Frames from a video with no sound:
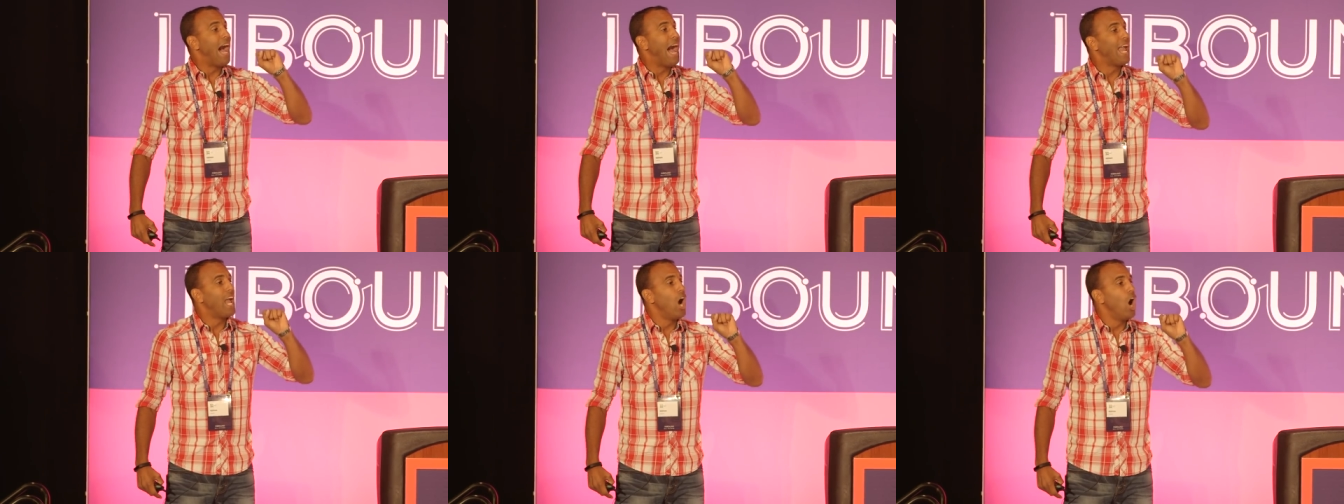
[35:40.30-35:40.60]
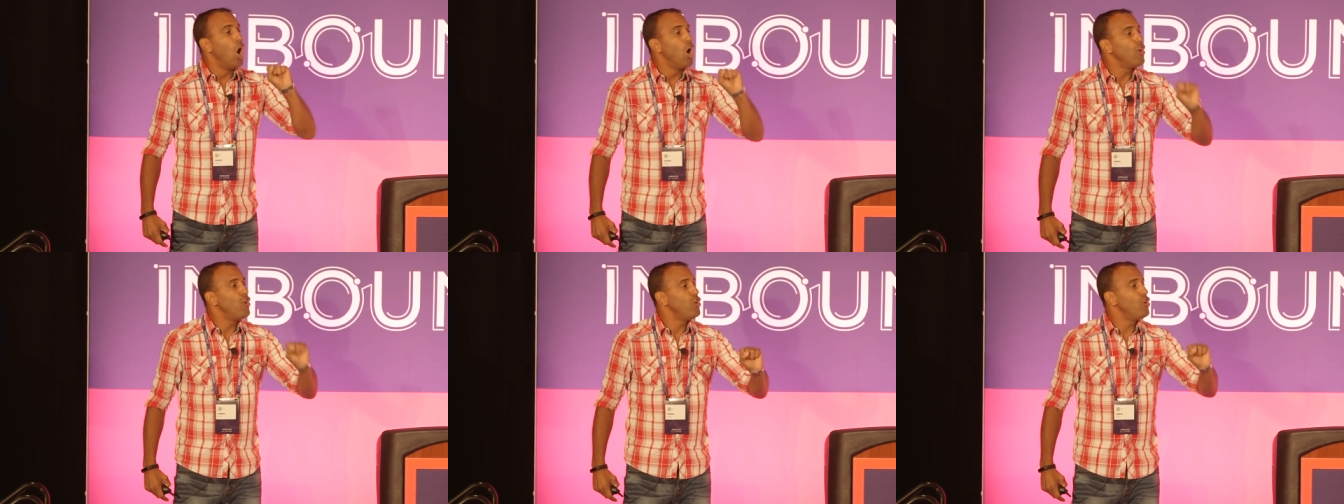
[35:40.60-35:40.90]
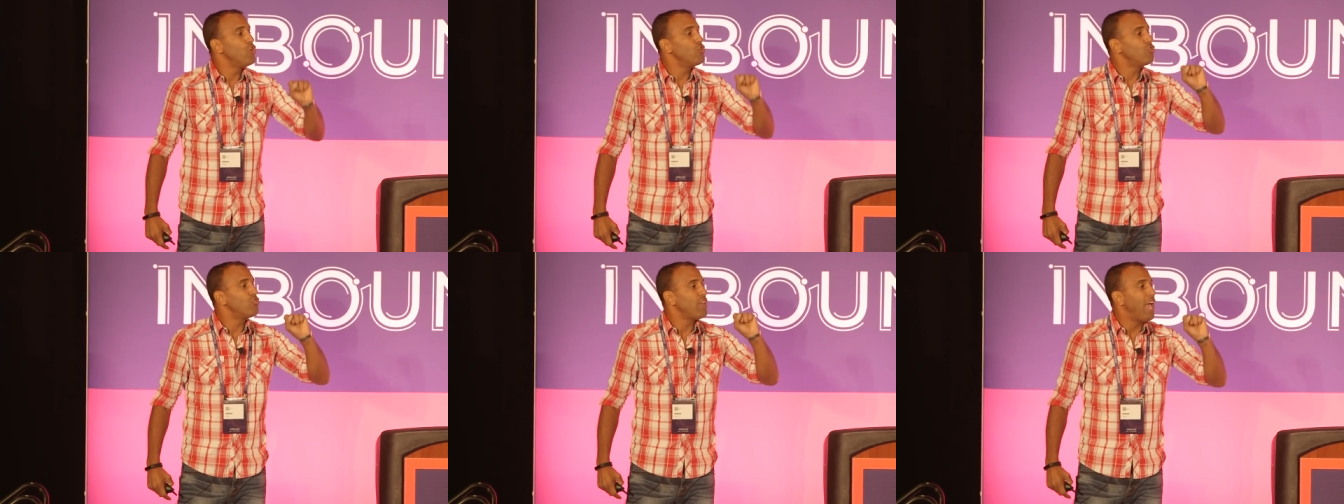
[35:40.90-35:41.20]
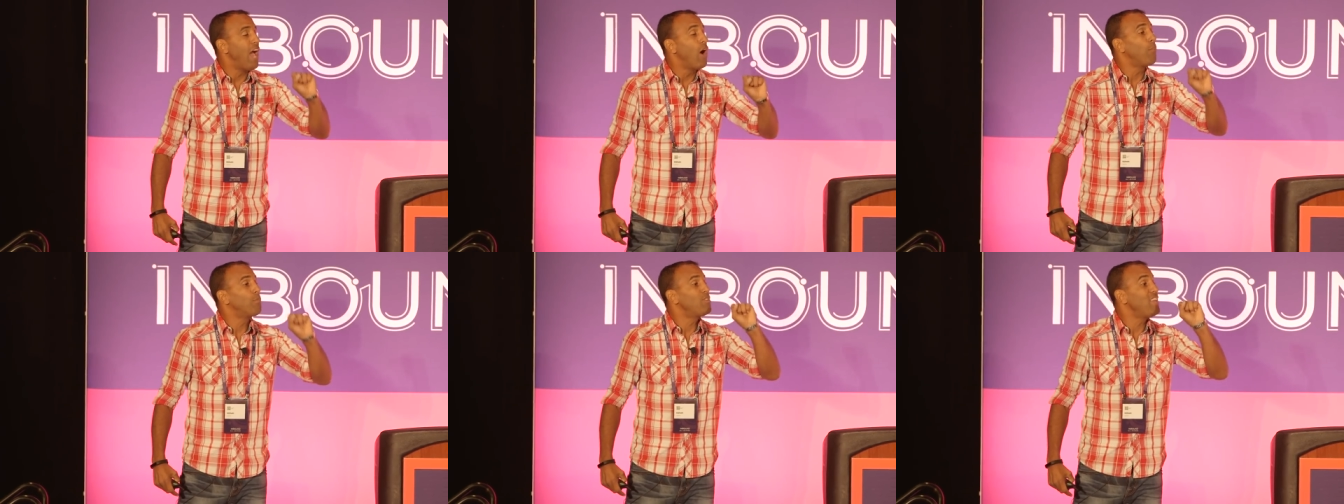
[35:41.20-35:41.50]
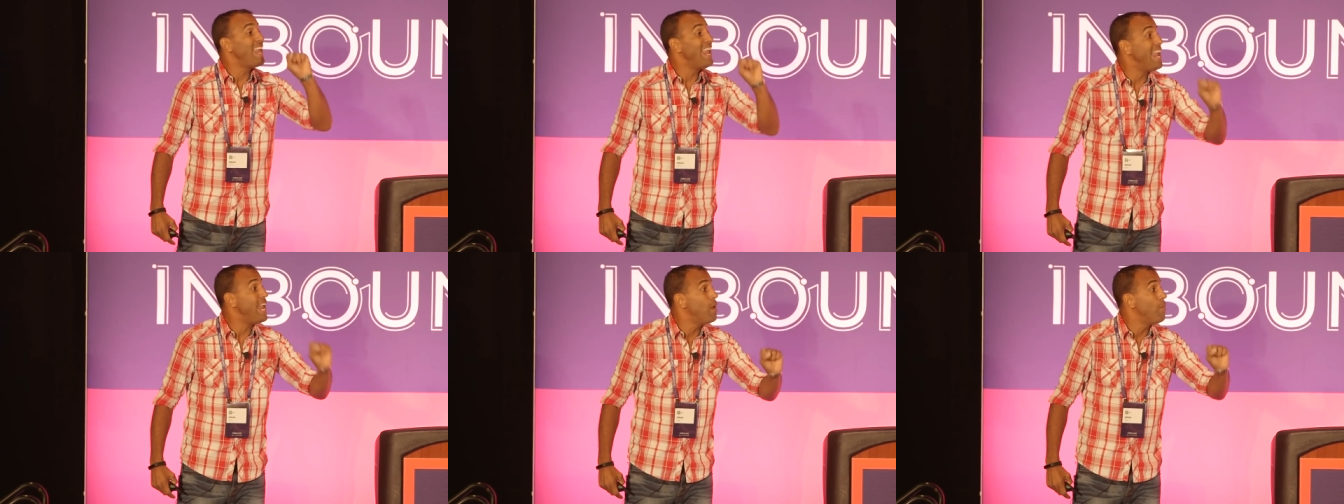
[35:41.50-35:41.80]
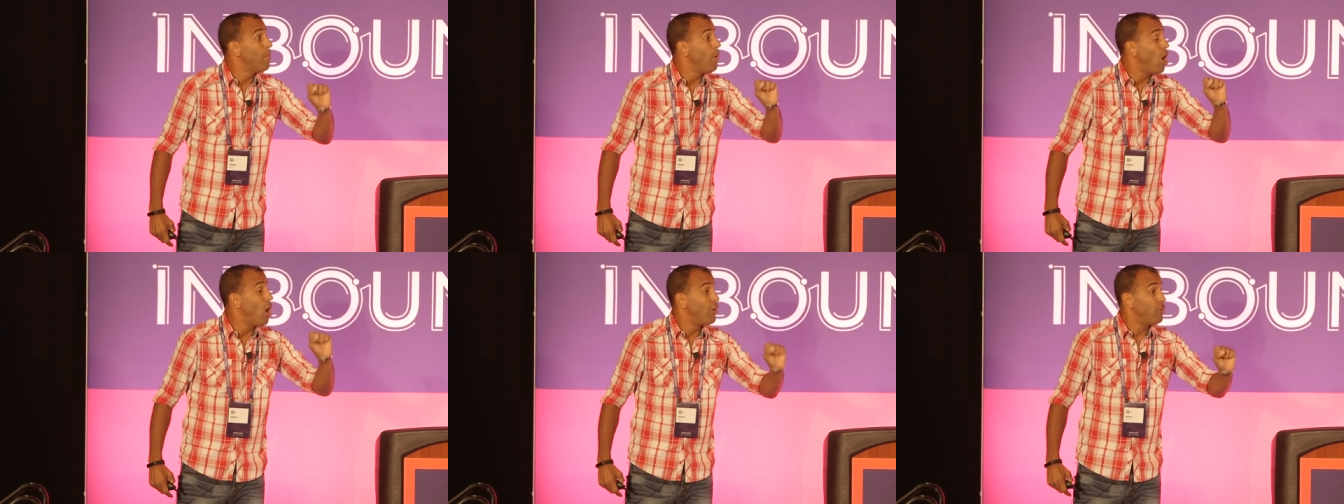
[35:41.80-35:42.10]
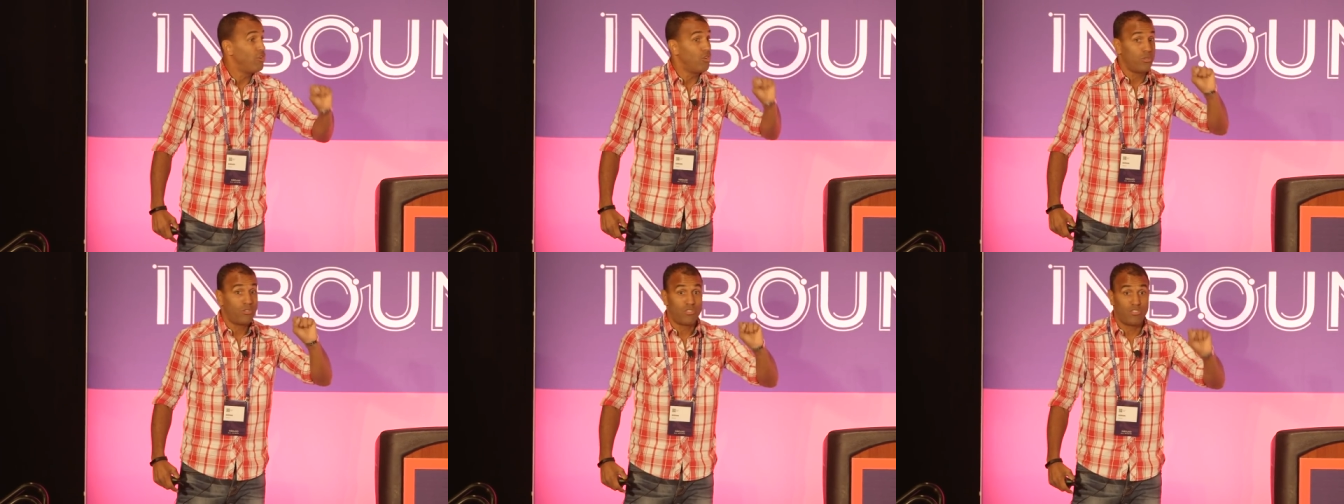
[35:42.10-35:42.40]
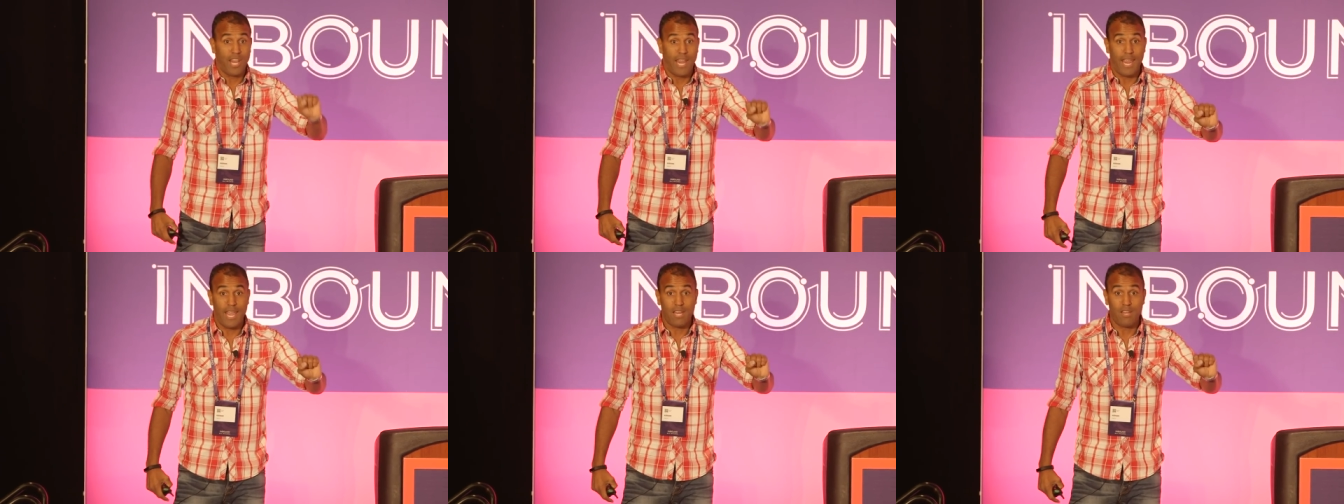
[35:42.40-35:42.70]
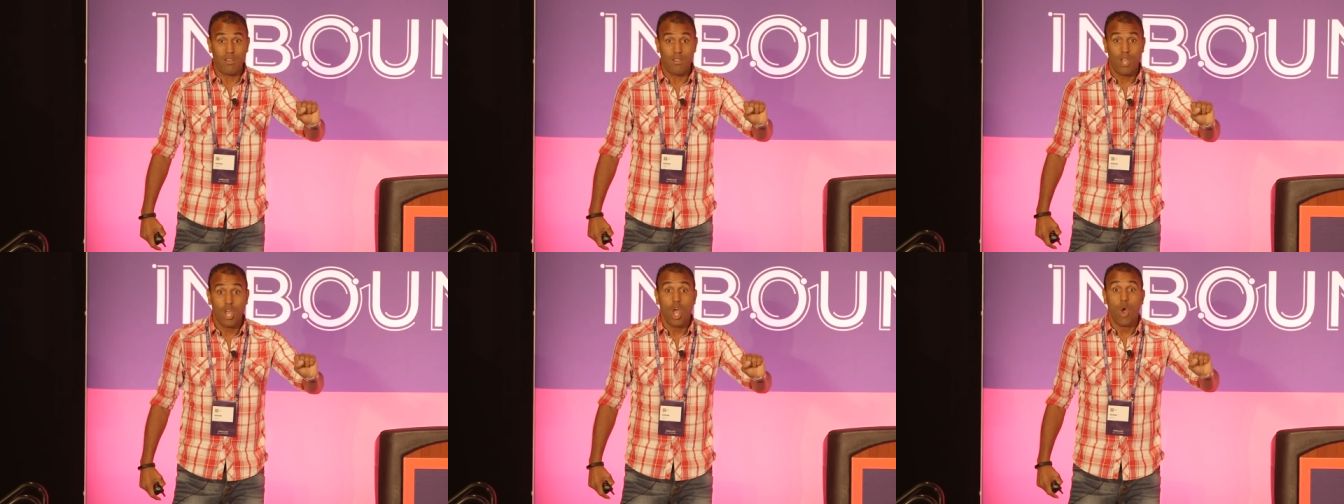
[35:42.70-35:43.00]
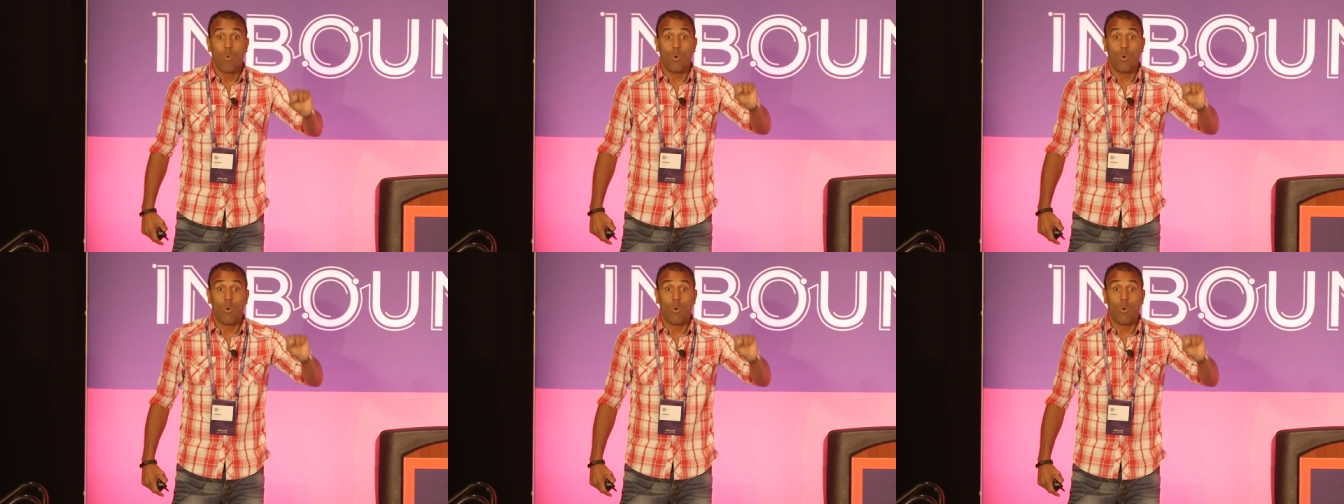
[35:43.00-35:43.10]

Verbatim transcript: I under, helped him understand